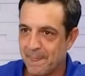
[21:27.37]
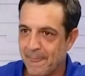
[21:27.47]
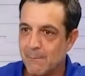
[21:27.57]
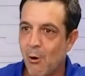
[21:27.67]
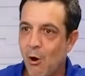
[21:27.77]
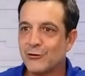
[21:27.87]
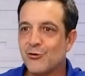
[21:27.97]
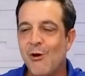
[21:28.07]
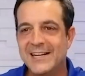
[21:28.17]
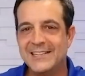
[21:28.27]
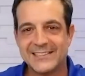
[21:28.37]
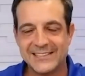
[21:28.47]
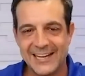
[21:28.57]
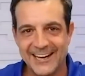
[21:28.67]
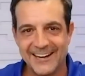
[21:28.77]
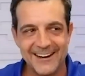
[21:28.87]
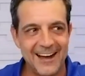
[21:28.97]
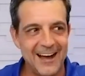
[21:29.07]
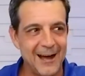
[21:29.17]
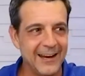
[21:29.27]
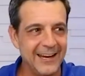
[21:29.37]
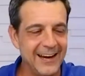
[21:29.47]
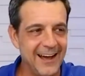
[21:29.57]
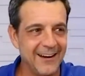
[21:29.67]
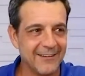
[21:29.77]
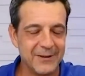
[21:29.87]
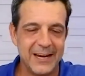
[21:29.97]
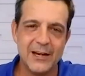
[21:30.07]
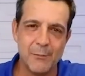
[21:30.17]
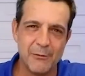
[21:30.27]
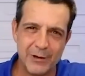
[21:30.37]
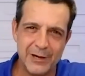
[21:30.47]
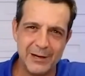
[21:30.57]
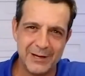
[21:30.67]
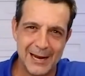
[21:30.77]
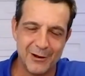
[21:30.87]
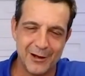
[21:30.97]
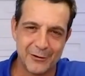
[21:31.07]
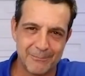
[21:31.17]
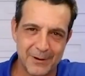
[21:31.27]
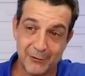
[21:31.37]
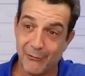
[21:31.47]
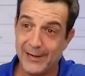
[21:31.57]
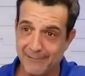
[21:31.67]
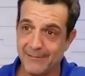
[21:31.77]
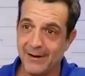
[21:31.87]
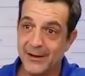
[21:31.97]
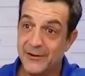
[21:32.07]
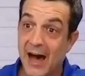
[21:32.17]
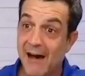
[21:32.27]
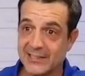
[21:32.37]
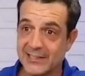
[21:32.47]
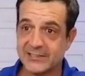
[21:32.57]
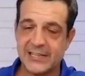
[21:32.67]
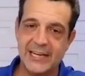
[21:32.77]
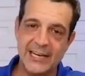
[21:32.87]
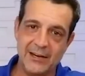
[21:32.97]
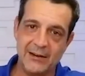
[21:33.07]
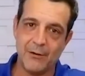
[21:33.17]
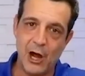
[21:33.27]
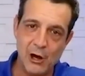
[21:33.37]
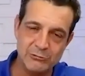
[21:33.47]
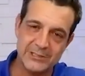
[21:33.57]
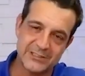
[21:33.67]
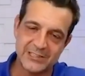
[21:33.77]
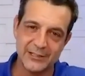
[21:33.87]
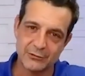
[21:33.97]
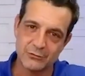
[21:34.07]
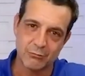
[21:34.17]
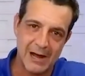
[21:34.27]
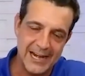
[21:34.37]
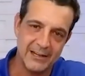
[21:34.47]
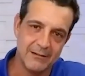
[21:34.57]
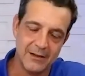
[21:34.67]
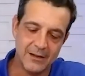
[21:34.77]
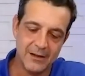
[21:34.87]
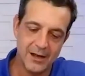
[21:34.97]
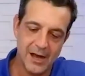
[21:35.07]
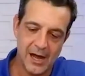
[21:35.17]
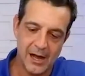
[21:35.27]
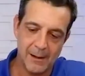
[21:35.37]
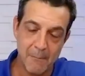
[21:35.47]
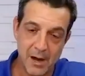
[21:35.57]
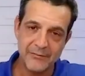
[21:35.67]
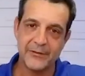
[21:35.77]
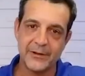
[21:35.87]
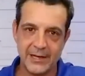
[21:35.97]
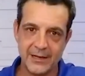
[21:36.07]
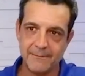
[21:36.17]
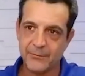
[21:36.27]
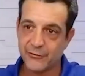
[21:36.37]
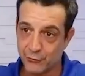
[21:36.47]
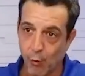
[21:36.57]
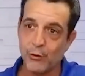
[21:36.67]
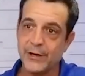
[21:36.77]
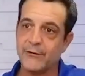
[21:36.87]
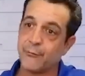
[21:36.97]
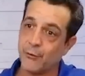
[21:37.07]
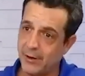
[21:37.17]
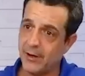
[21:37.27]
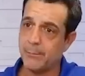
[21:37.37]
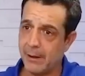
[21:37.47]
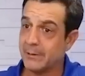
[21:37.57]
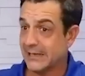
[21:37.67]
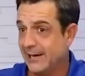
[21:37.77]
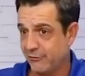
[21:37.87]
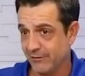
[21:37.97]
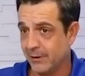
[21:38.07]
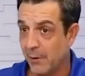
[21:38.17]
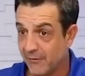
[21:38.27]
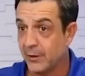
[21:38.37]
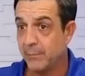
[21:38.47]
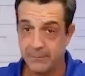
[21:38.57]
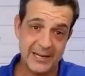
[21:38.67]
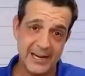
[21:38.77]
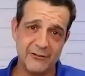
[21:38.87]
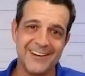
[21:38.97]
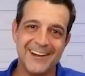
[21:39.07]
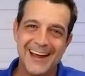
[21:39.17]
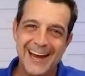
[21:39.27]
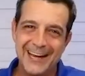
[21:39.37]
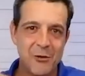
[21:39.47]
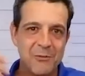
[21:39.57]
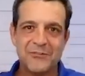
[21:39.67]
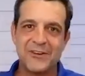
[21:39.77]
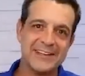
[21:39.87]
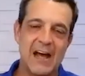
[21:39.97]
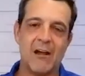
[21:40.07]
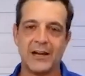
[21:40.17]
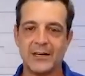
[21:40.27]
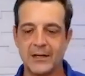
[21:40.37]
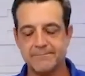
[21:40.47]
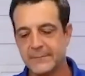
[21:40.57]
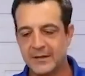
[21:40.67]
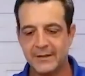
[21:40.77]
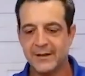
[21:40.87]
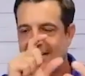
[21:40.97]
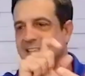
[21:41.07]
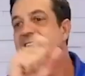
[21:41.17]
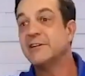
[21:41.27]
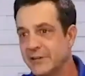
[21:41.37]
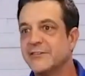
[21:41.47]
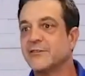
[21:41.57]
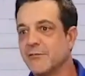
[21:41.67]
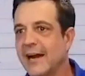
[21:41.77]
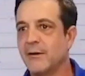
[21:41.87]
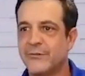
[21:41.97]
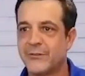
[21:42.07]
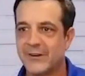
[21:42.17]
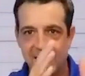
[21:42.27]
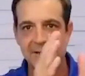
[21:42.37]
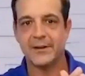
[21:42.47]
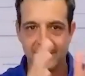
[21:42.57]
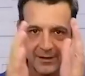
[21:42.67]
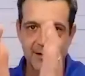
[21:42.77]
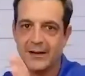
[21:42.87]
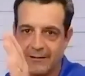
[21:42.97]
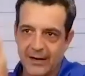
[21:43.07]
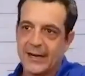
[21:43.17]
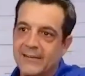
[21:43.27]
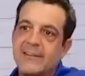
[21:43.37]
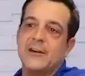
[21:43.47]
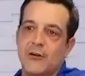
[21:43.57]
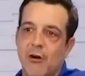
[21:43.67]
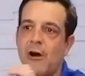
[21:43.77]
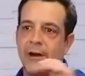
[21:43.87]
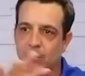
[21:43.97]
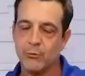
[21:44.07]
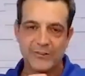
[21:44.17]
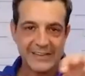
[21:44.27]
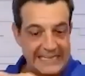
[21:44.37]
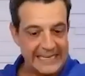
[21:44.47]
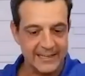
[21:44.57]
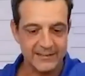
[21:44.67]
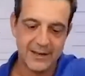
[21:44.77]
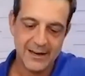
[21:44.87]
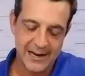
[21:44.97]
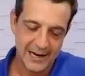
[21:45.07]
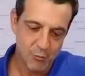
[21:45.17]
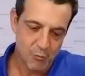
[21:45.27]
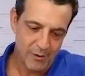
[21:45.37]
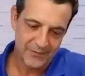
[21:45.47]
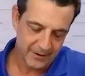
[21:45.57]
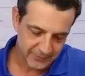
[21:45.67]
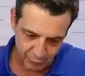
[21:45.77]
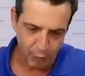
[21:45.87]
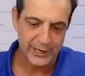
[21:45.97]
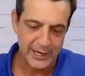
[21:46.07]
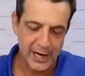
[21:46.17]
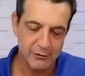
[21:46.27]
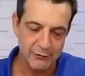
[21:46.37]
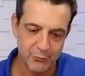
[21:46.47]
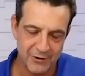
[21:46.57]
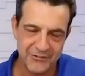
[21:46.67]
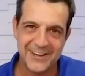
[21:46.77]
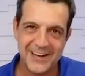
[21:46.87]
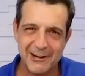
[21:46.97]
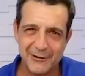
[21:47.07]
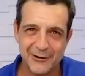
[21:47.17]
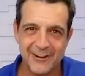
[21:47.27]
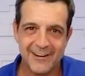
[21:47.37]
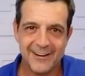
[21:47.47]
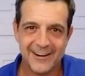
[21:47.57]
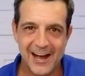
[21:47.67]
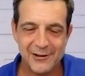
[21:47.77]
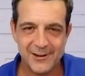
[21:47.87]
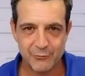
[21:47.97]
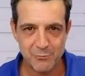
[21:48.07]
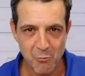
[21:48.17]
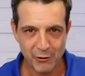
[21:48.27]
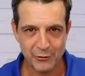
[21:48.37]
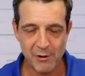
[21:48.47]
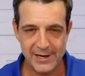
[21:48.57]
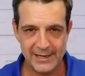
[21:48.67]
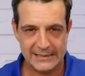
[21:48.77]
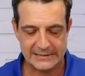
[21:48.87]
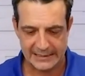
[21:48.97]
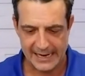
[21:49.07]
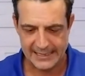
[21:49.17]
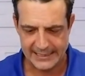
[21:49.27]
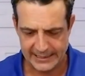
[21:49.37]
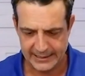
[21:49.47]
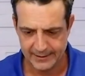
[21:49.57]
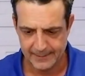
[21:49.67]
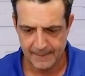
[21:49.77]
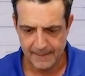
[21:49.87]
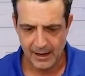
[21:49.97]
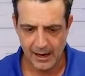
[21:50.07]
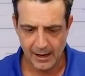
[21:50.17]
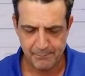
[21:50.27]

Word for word: Mark Twain said uh, he got, a, you know, before he became a, a great novelist, he honed his skills writing uh, monthly stories for a publication, a monthly publication. And it's almost like now like a, like a series, right? It was kind of, a, it, it, continued on, it, it was linked. And the story goes once the editor got in touch with Mark Twain and he said, I need, a,